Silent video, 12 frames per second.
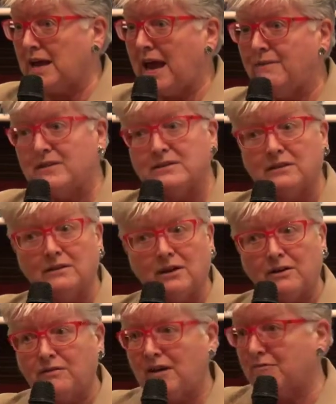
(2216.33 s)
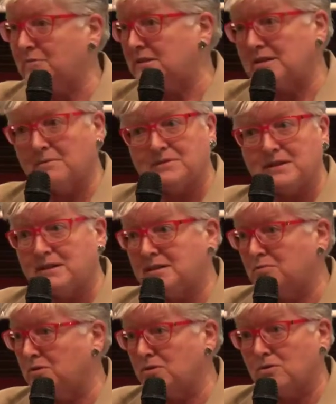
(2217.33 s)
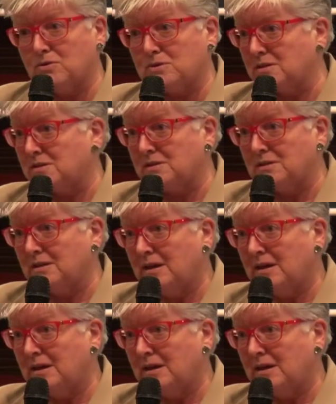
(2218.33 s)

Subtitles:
and there's a lot of government subsidies with the courses,